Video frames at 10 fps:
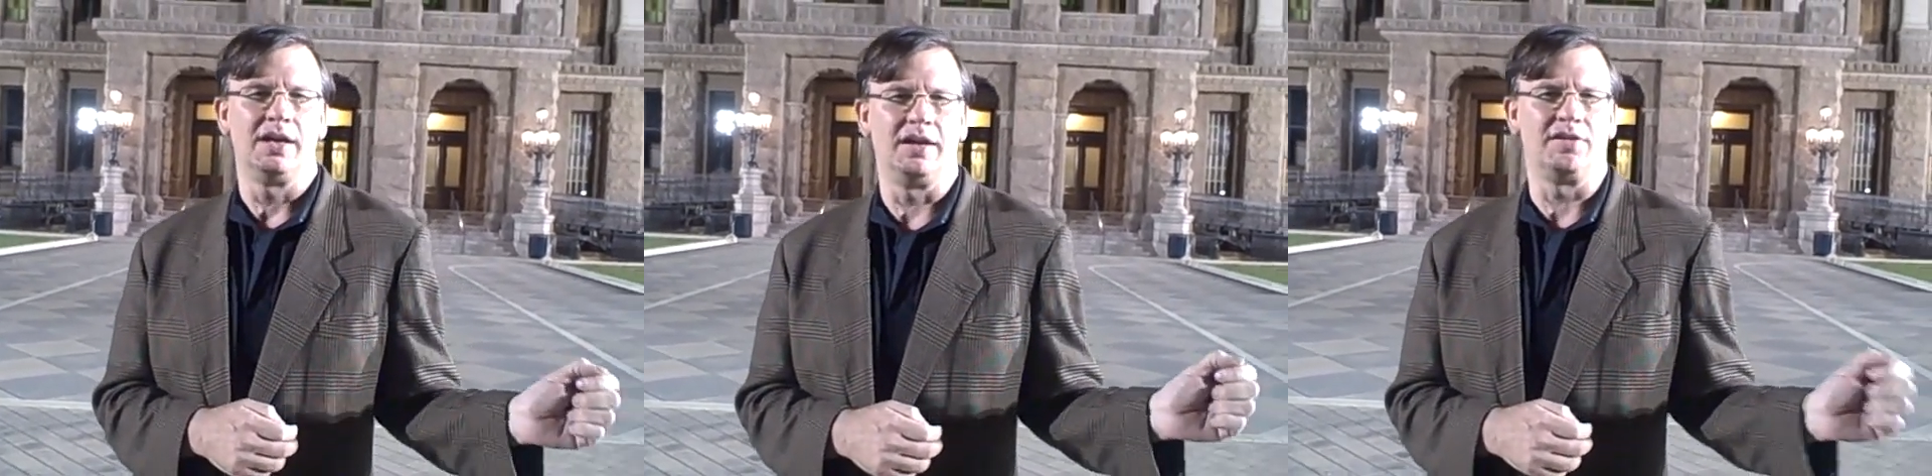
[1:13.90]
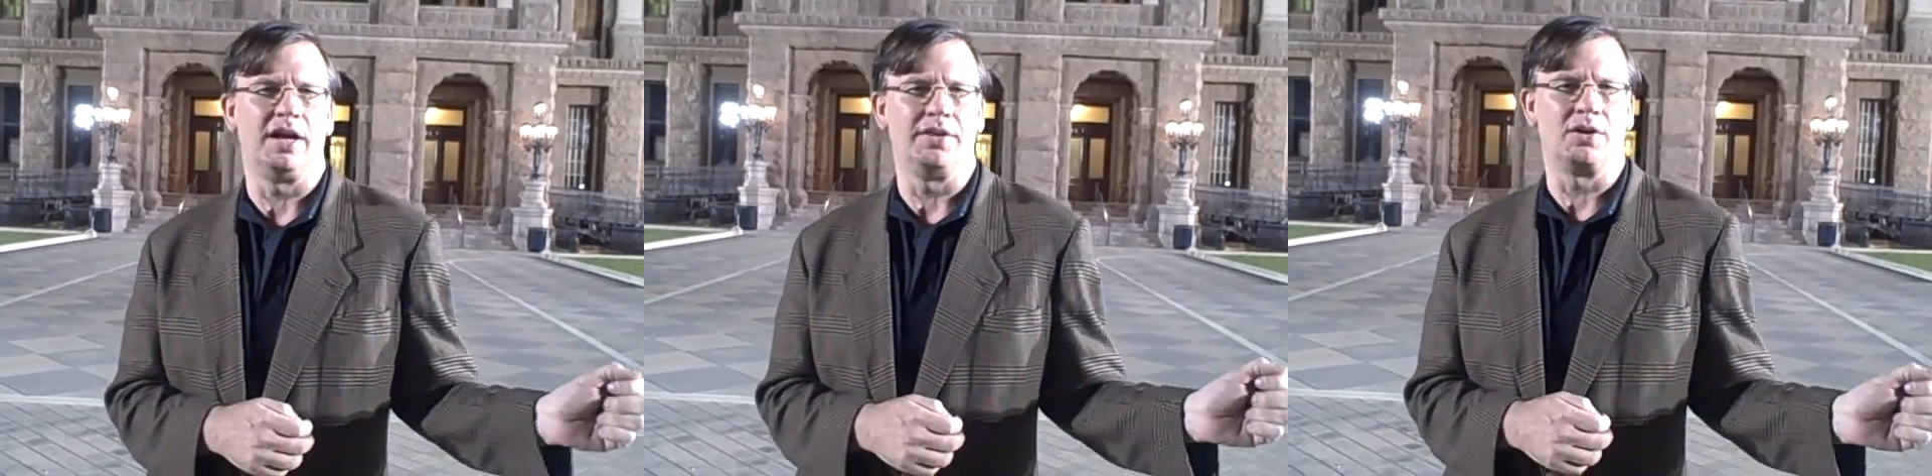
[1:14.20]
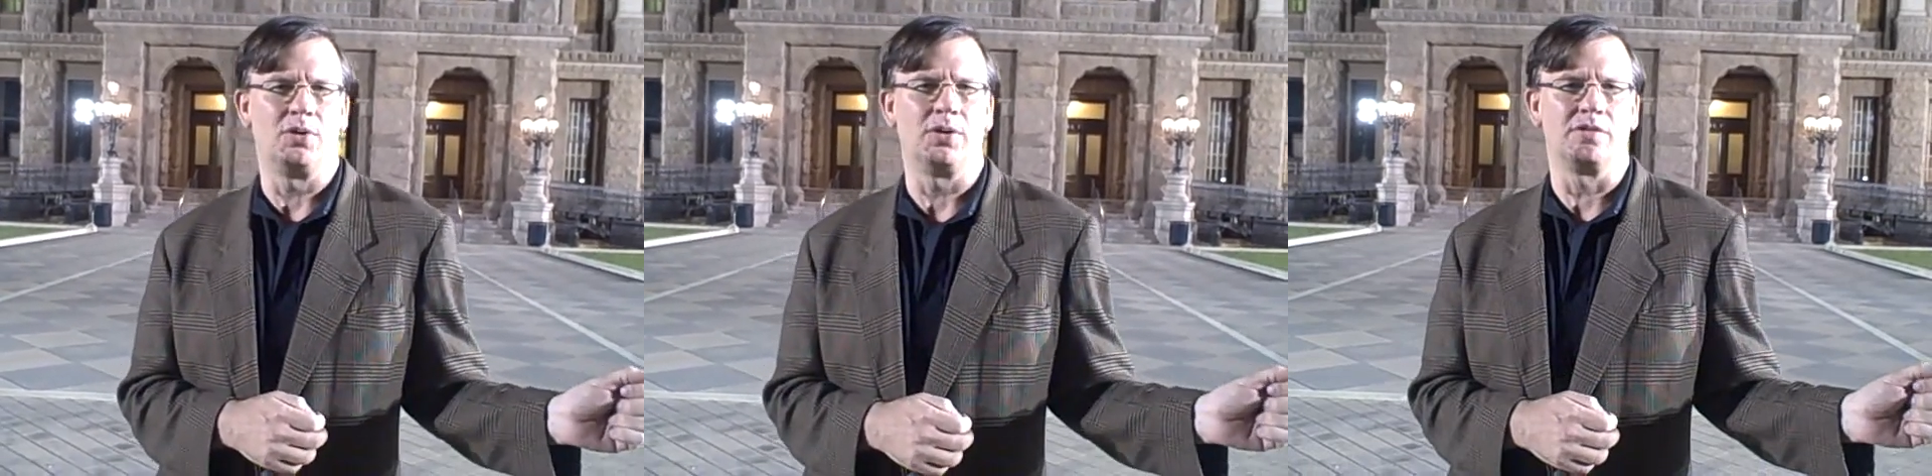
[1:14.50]
is on the
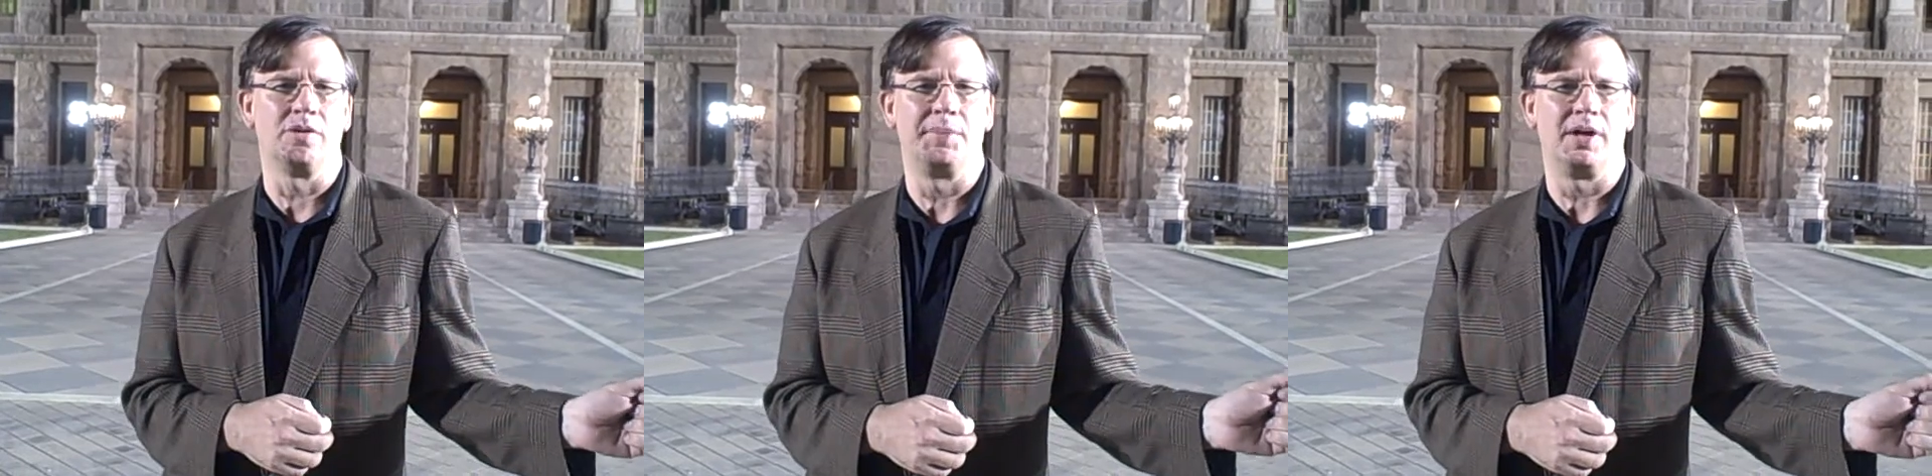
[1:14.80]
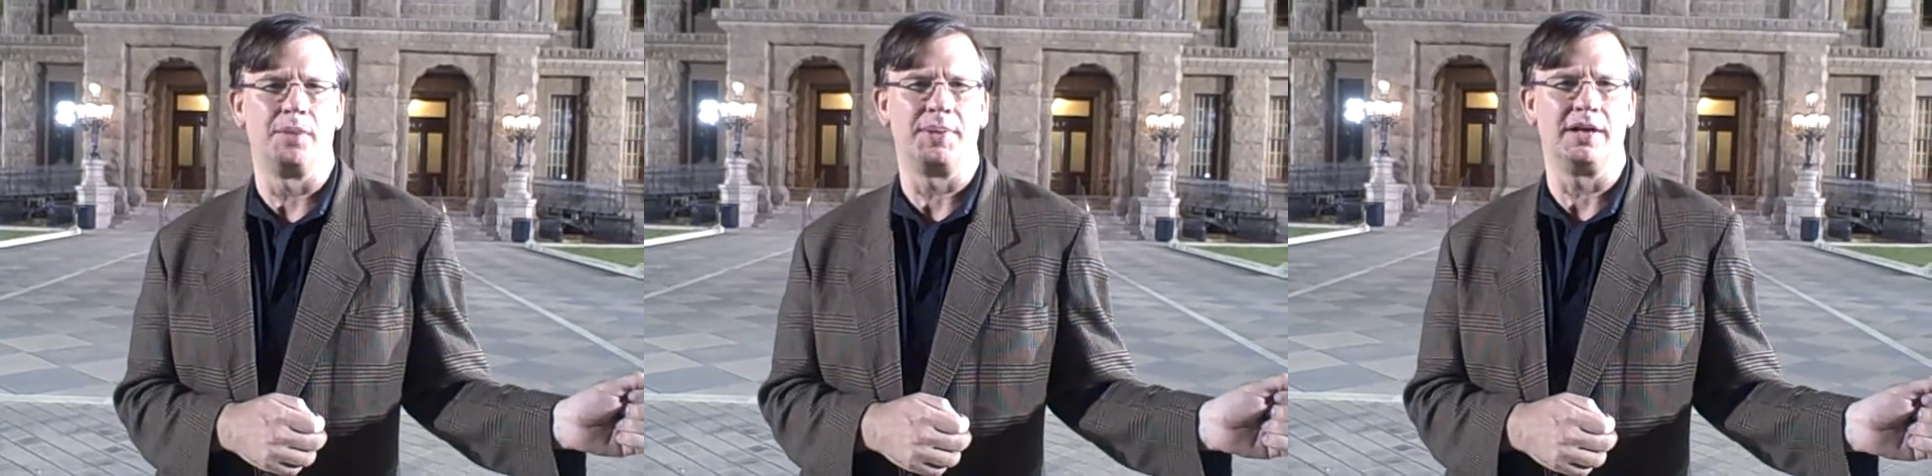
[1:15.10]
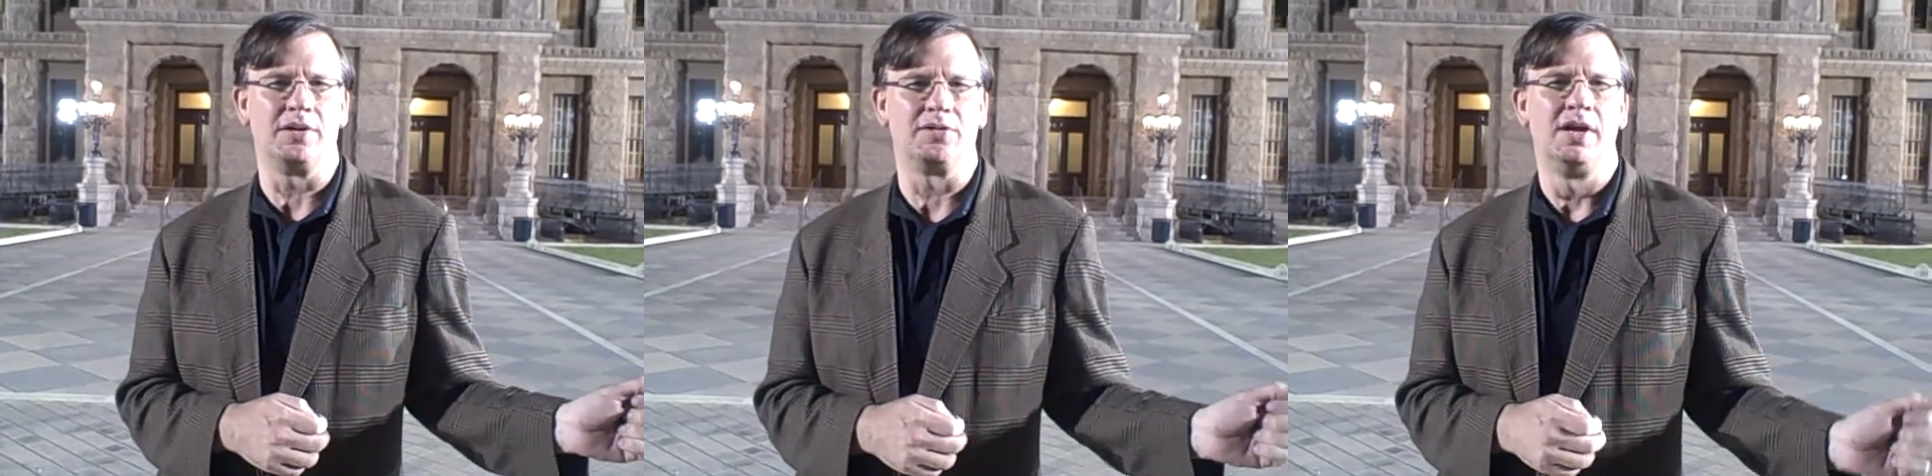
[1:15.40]
Court of Criminal
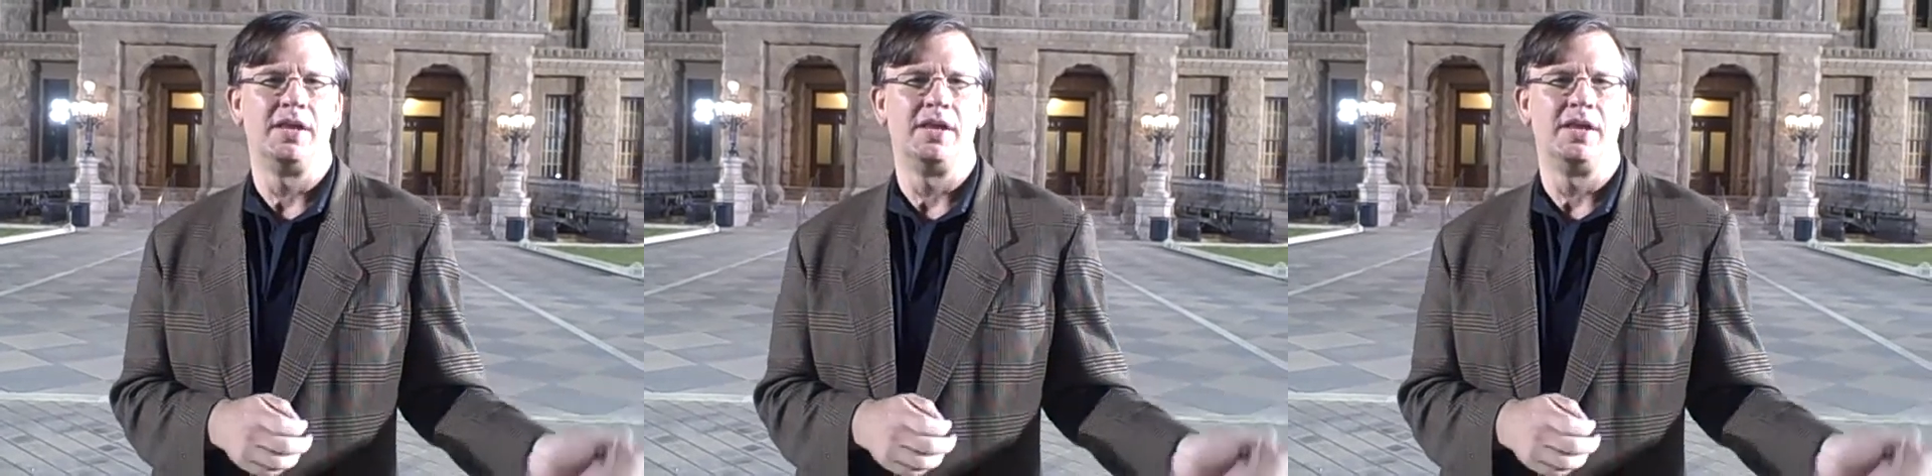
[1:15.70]
Appeals.